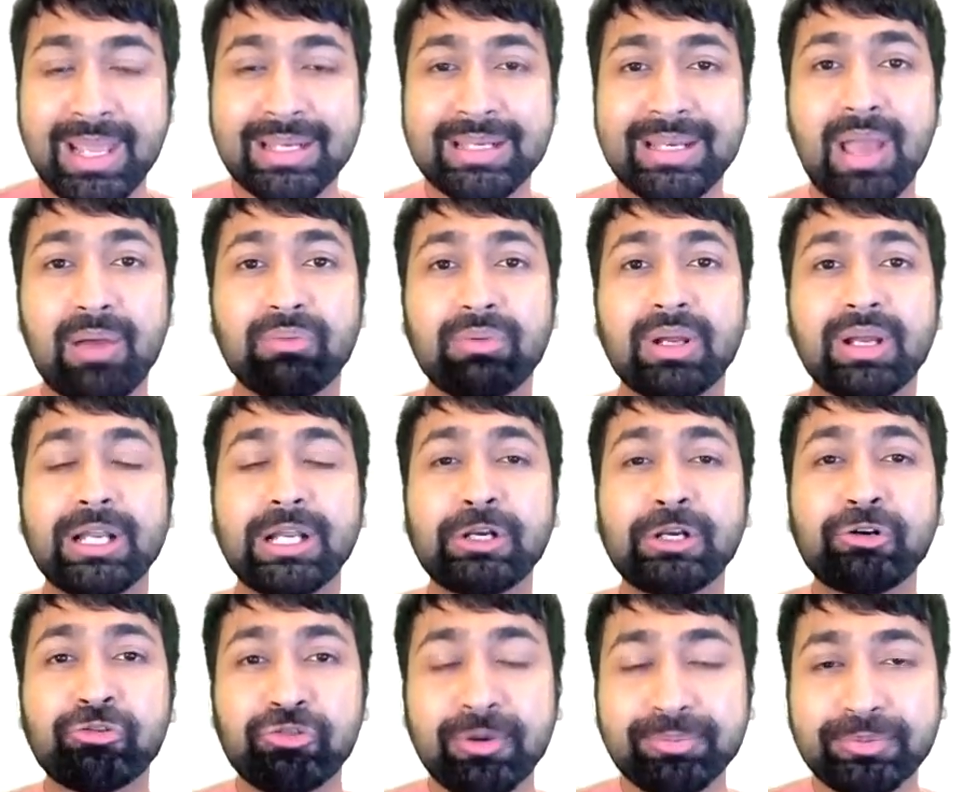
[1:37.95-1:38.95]
Now,
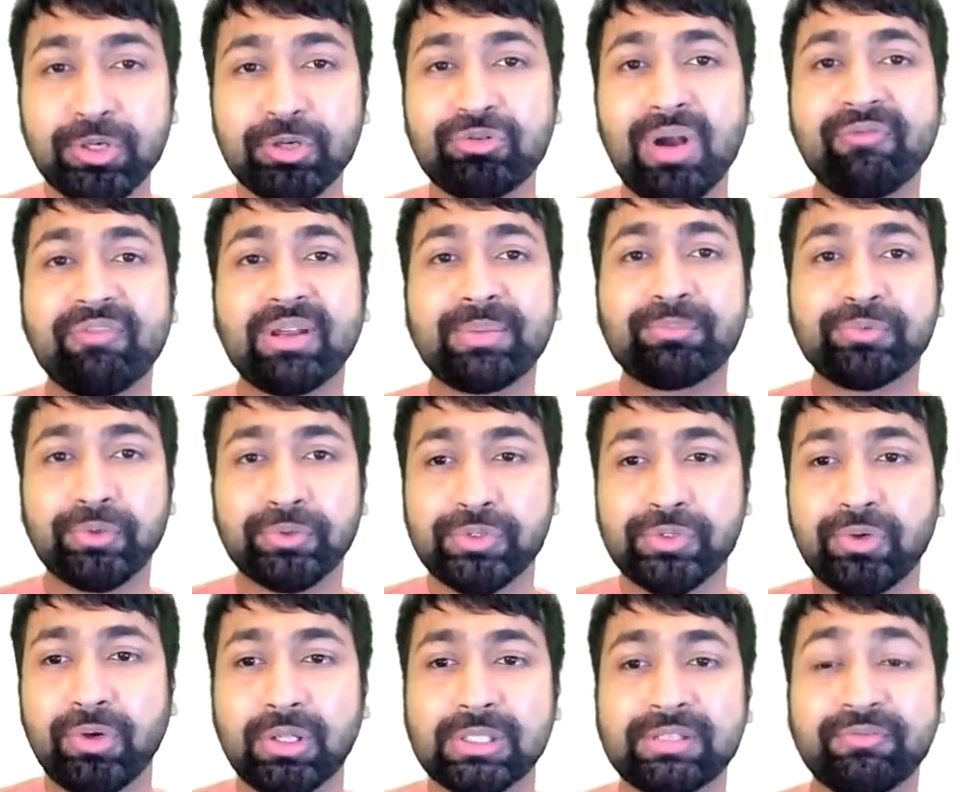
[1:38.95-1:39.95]
cryptographic
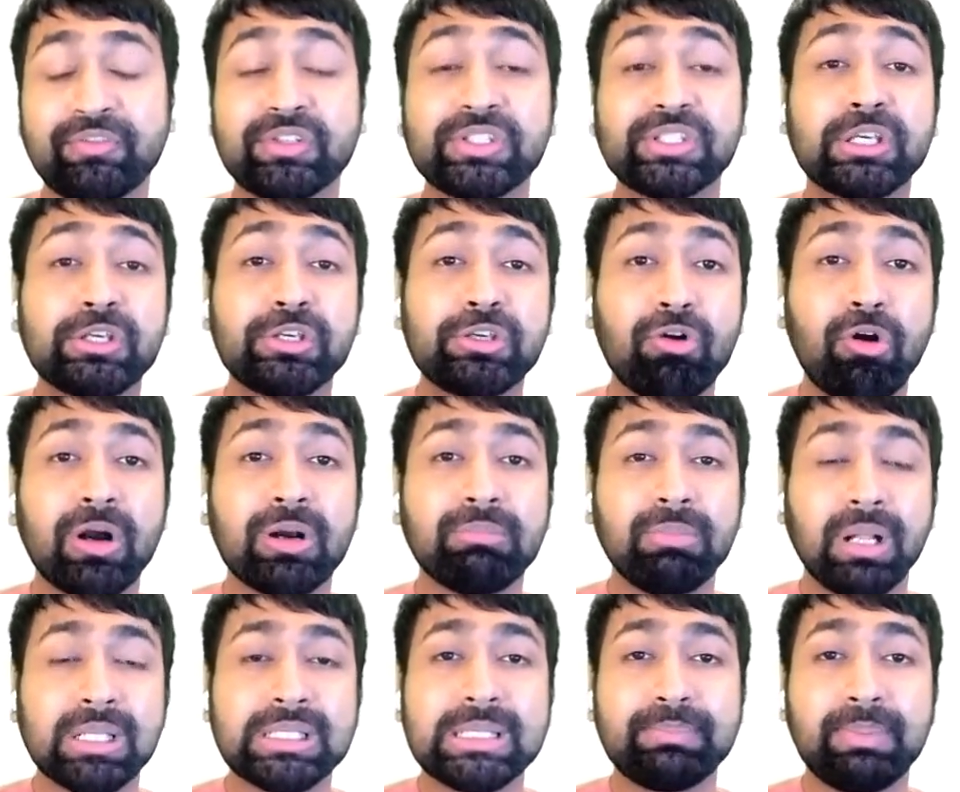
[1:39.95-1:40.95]
protocols for secure
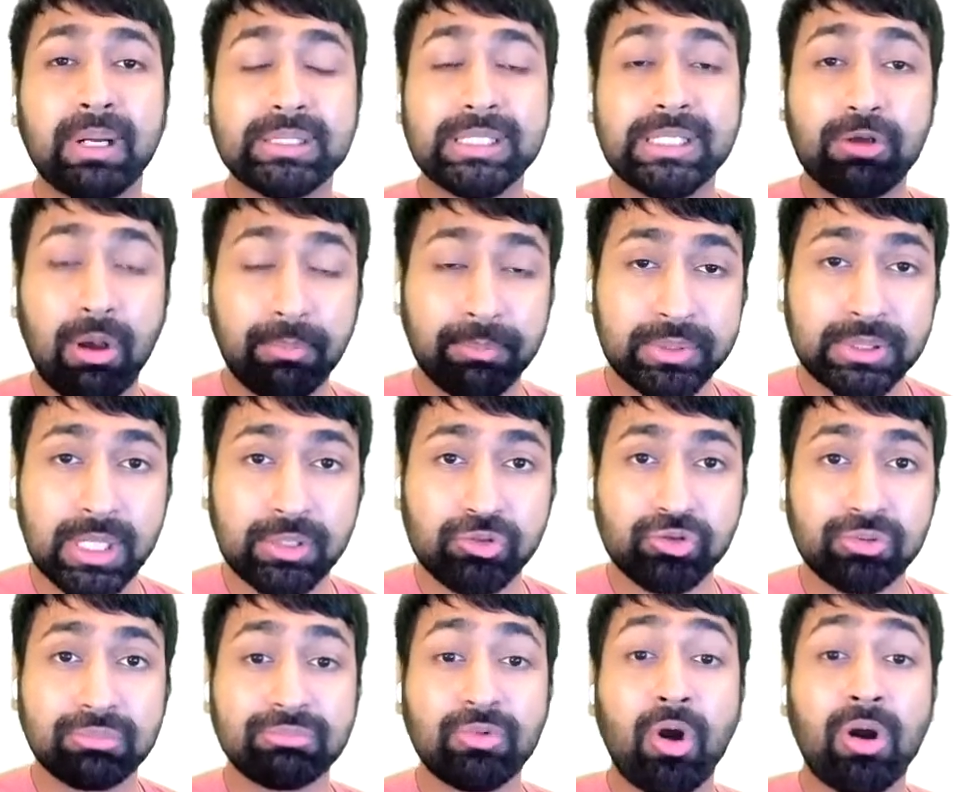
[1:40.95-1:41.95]
multiparty
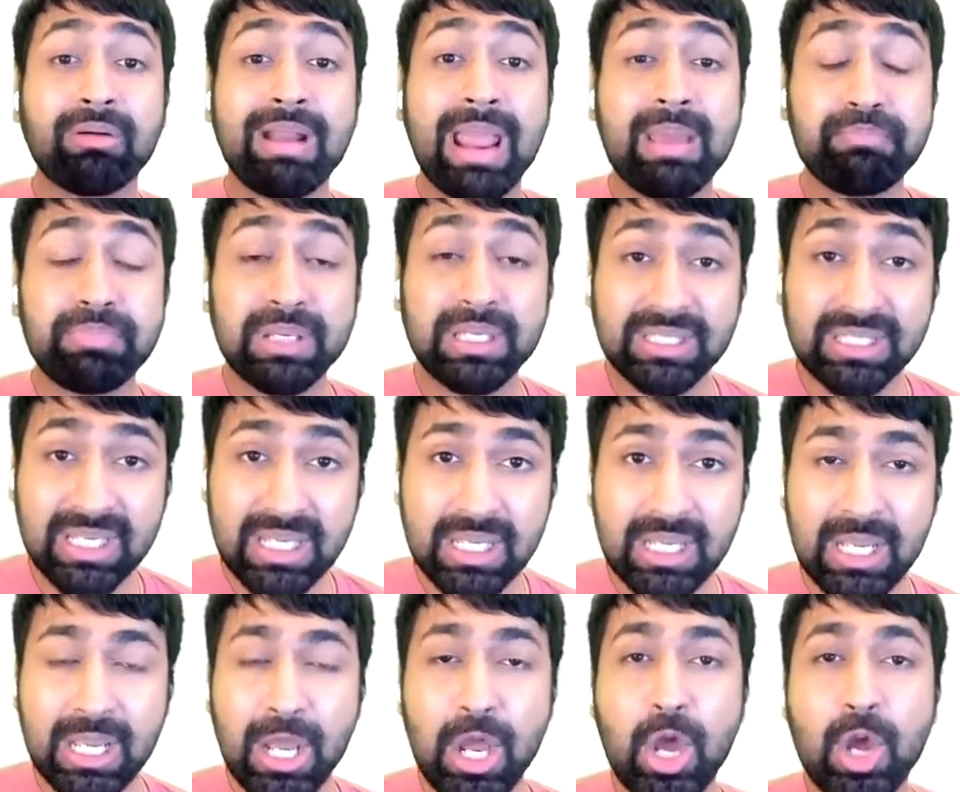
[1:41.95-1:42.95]
computation, or MPC,
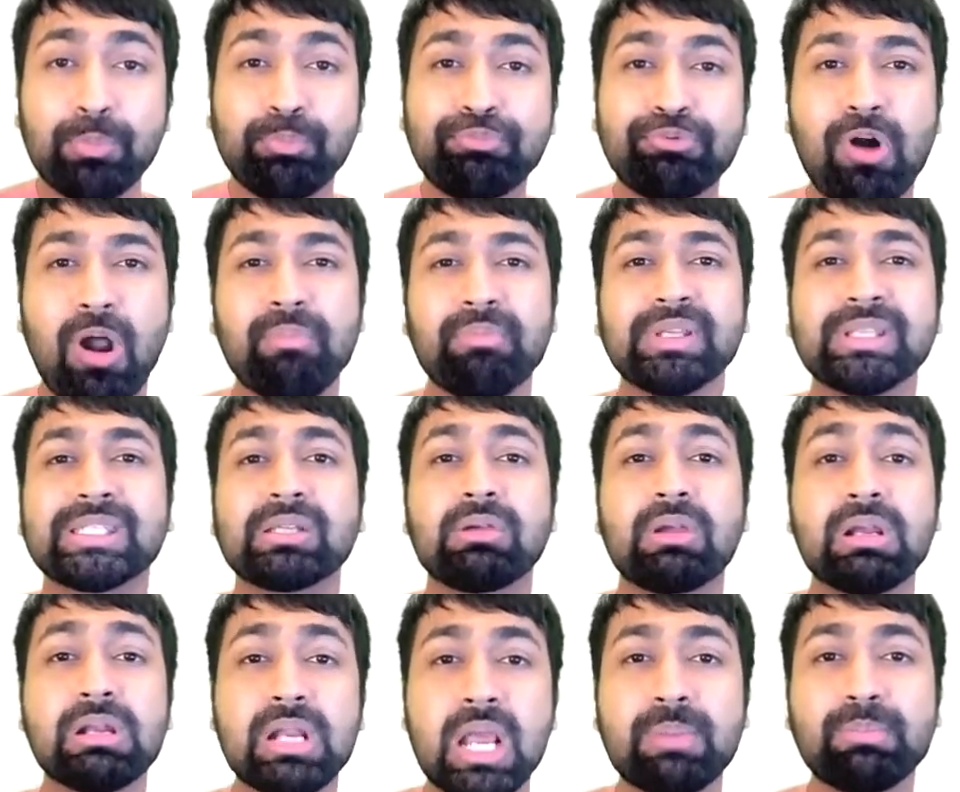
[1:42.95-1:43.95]
promise to
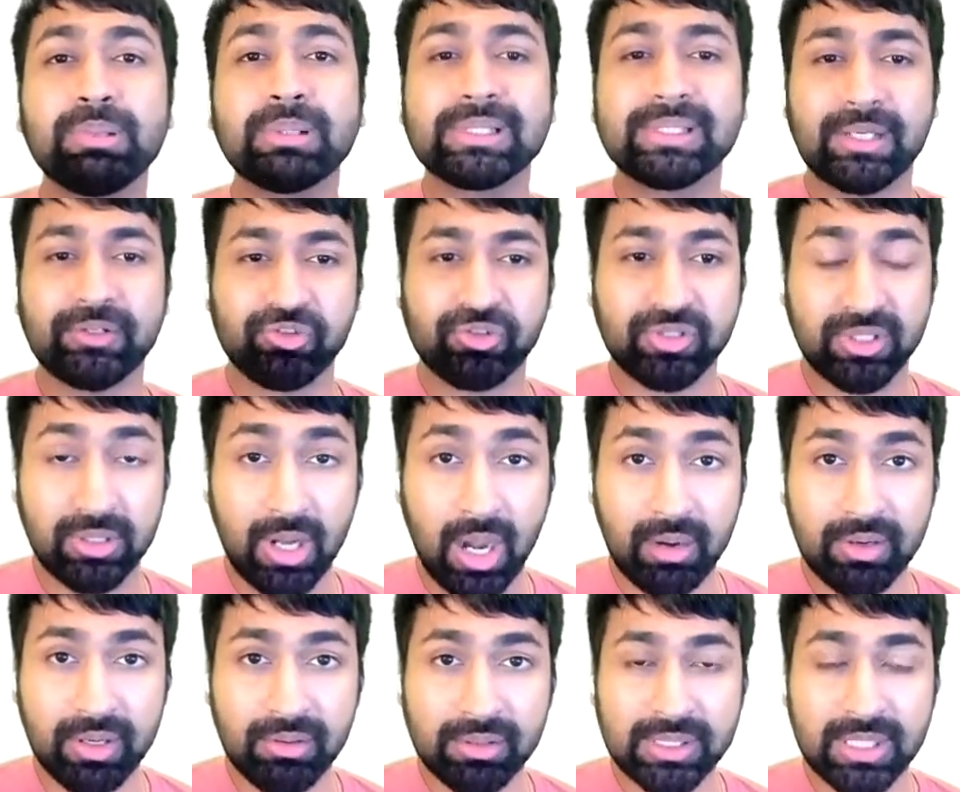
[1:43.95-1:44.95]
enable such
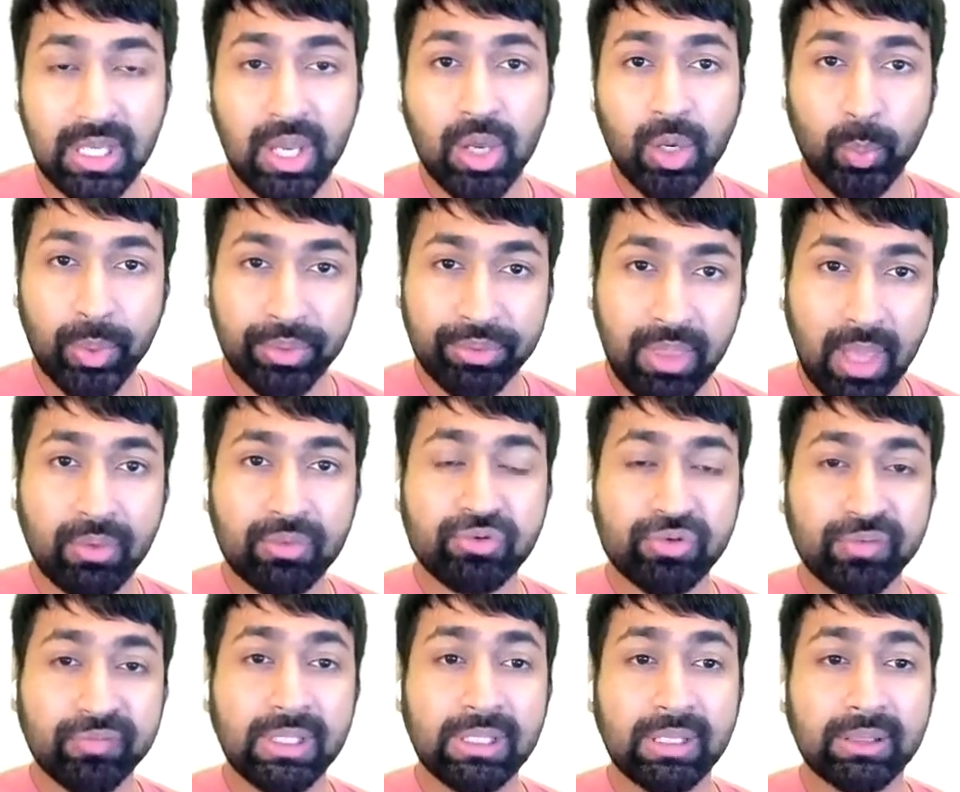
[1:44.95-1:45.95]
scenarios without
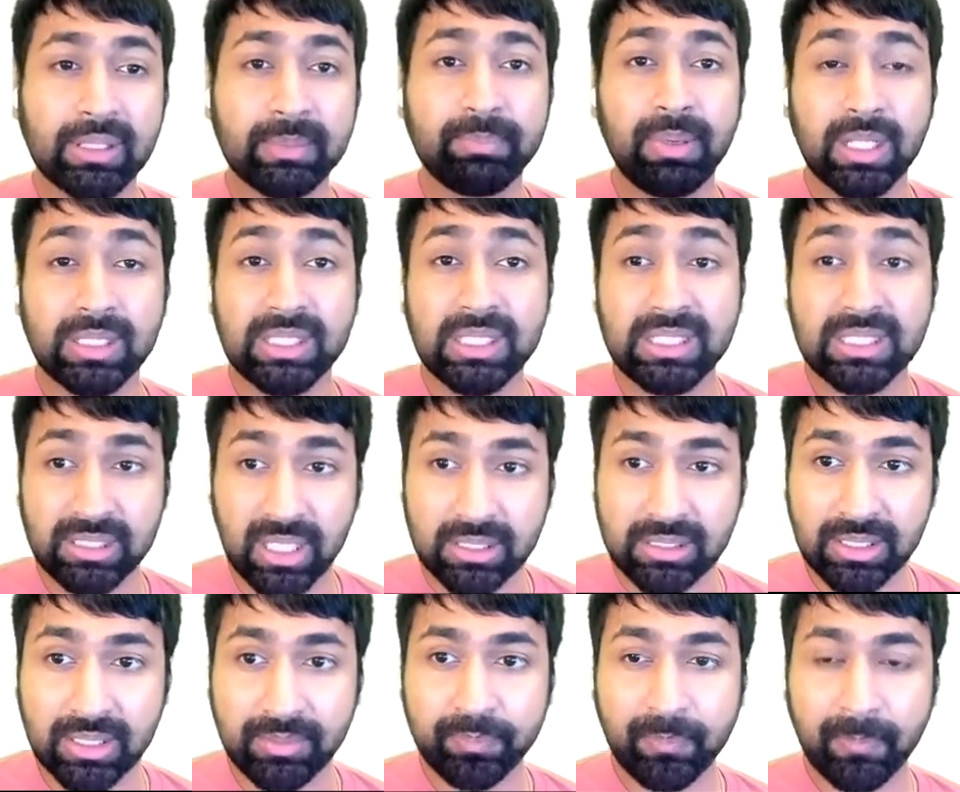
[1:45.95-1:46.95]
revealing the parties'
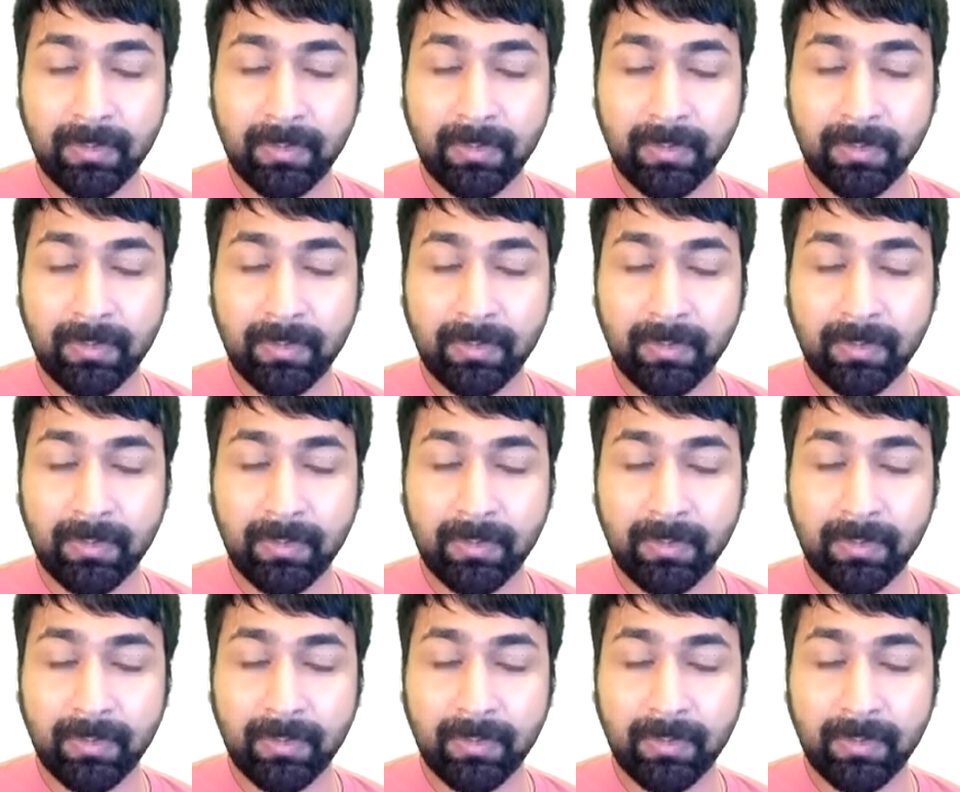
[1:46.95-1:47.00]
data.